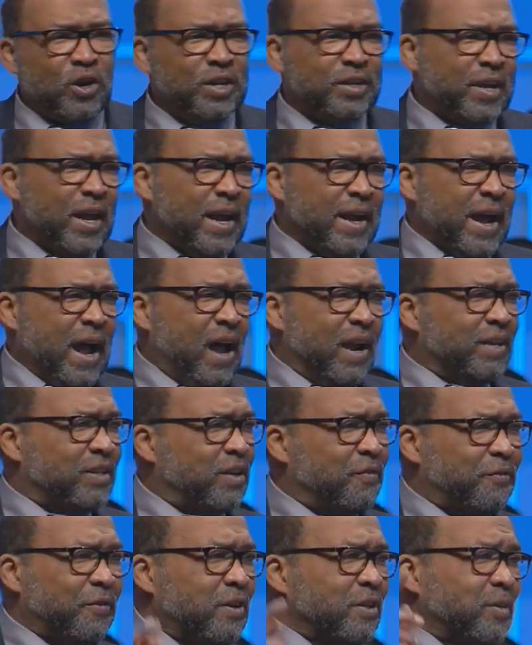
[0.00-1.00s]
are you going to take out? I
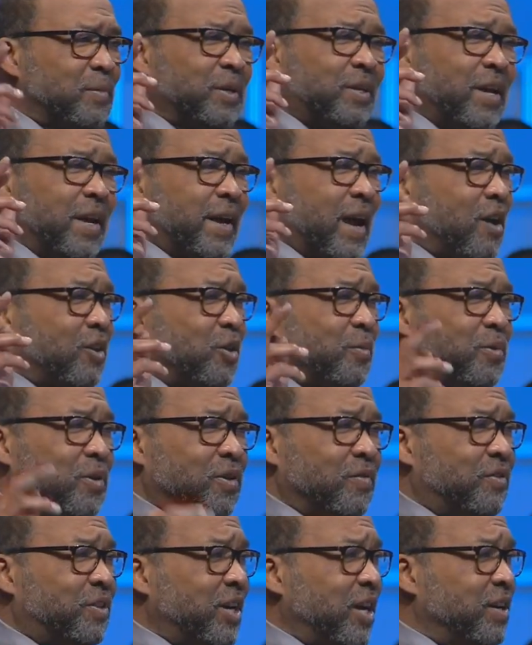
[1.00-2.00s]
said, first I'm going to take out the
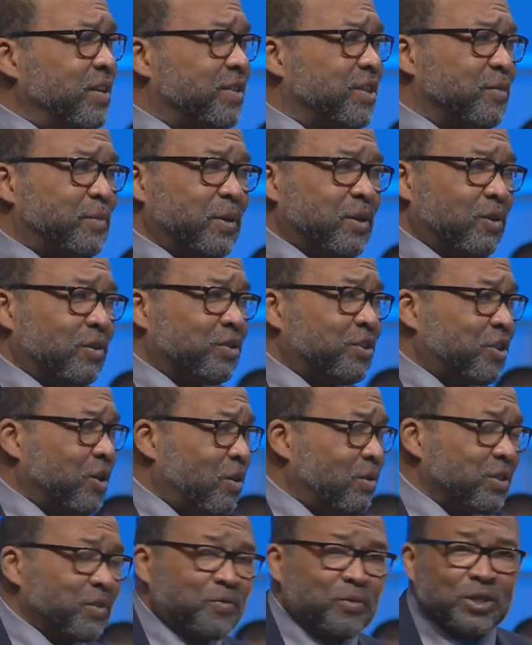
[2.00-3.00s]
book of Genesis because
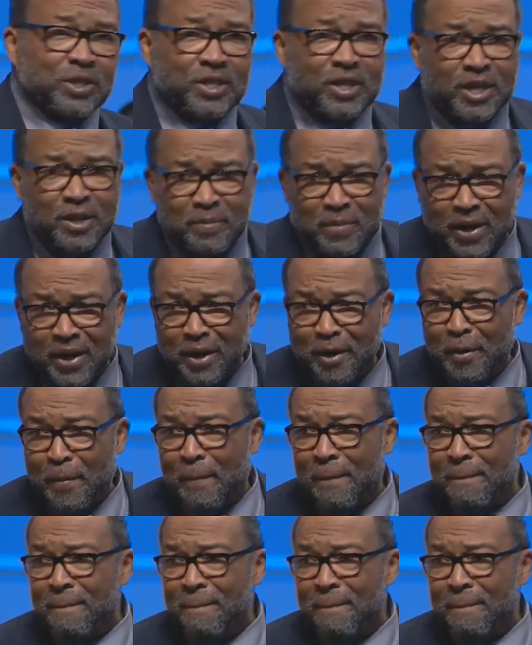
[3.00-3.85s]
Joseph was an inmate.